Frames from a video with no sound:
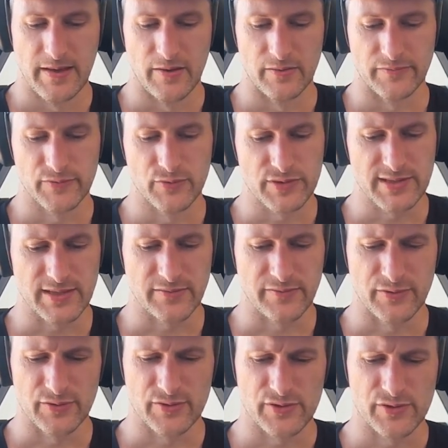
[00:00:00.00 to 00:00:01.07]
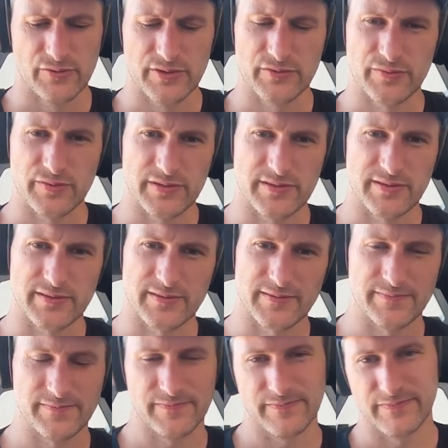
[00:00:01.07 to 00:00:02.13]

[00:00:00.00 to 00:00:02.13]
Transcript: Of course, like 5 years ago, it was